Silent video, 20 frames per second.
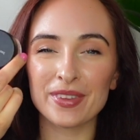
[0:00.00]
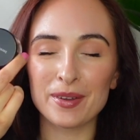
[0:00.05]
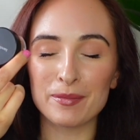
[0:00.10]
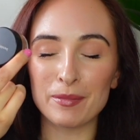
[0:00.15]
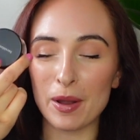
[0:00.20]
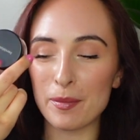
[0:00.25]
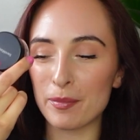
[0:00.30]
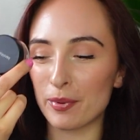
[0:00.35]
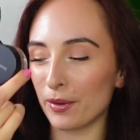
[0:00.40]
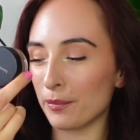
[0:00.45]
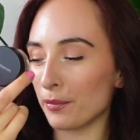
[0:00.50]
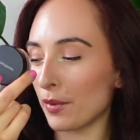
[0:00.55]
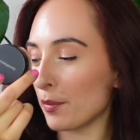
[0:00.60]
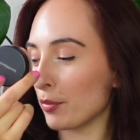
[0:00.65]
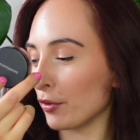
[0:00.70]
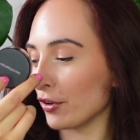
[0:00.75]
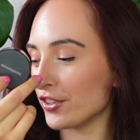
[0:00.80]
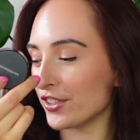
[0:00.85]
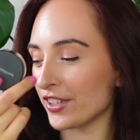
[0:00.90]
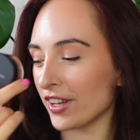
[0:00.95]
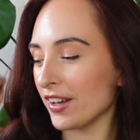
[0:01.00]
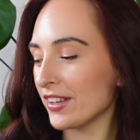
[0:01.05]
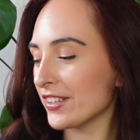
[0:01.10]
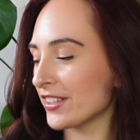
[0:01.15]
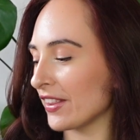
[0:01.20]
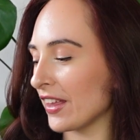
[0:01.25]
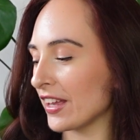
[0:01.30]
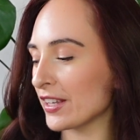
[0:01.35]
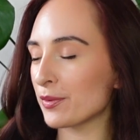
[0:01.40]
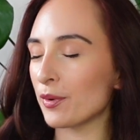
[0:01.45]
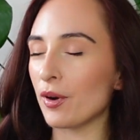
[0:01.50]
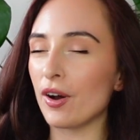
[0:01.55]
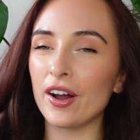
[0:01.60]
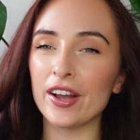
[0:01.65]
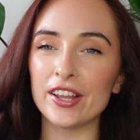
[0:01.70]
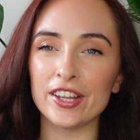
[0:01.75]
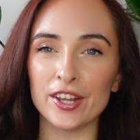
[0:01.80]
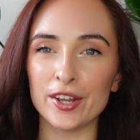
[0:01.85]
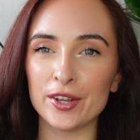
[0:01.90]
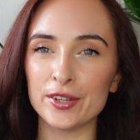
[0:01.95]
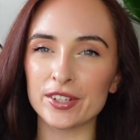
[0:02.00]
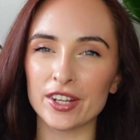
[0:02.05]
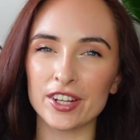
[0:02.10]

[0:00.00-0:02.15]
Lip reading: my bronzer, so that's what I use.